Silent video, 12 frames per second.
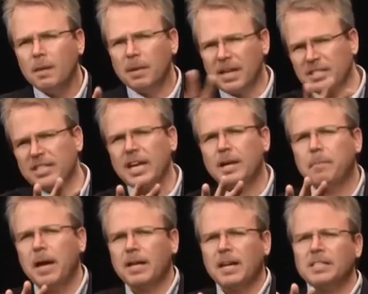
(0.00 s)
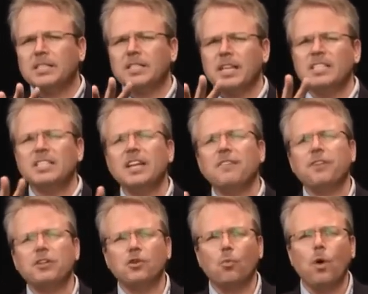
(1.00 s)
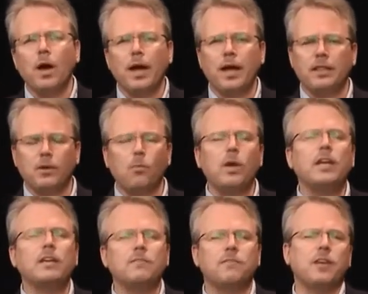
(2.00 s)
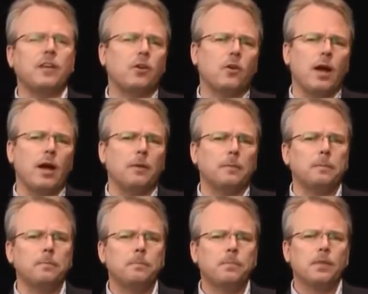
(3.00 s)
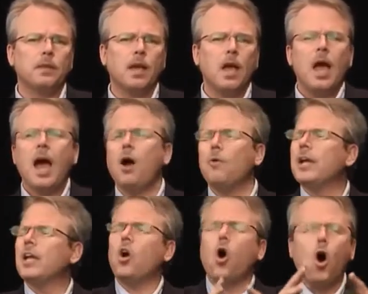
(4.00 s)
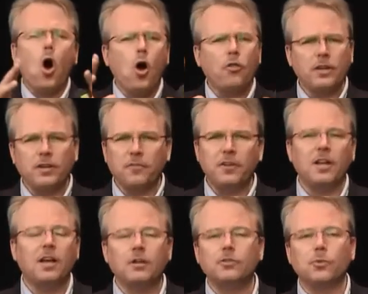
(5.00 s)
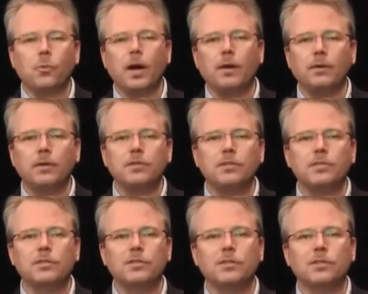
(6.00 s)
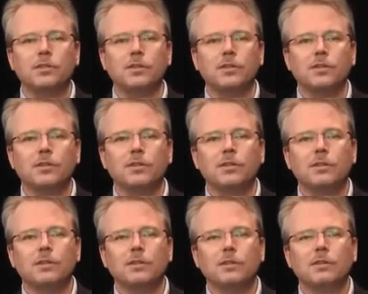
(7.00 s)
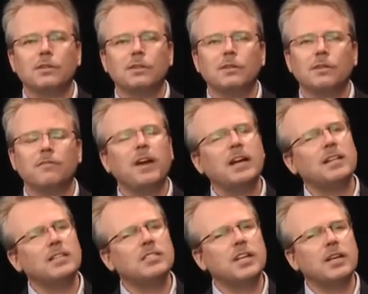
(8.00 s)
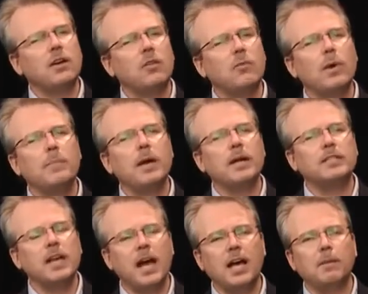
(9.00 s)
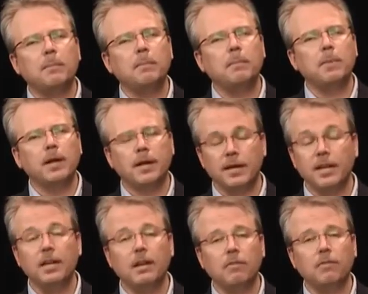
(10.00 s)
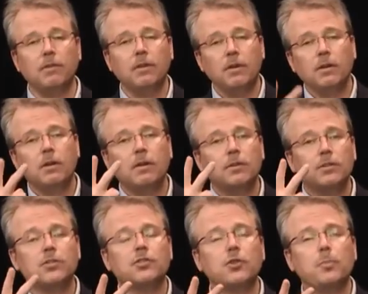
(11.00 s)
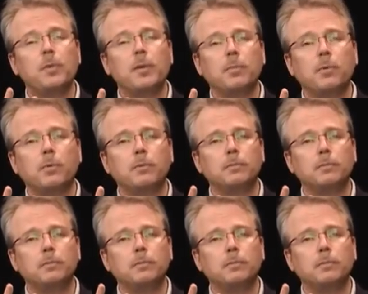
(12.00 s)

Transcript: But let's take it back. Let's see if there's a way that we can figure out how we get all the different colors around us. In fact, let's take it all the way back to Adam and Eve, just 2 people.